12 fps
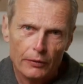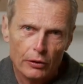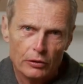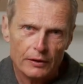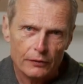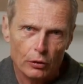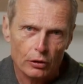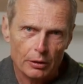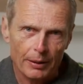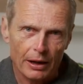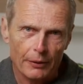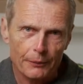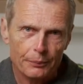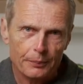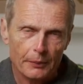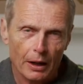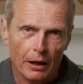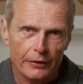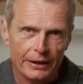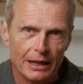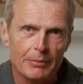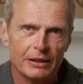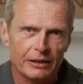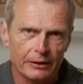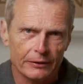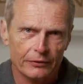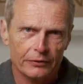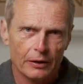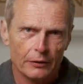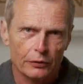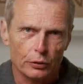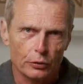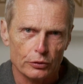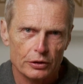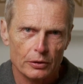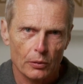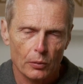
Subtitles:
of those I've talked about are the imitative foods,